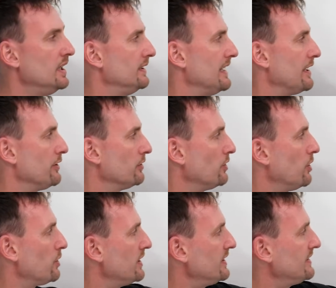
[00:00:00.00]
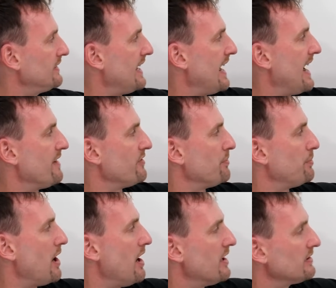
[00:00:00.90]
Now, you'll notice that I have a
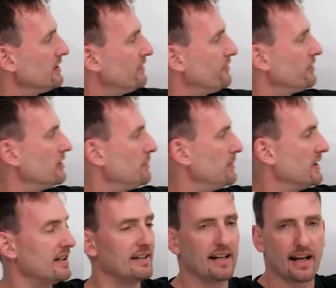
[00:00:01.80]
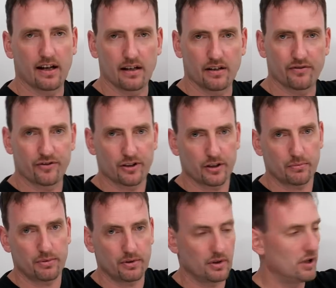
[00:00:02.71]
positive verb and a negative verb,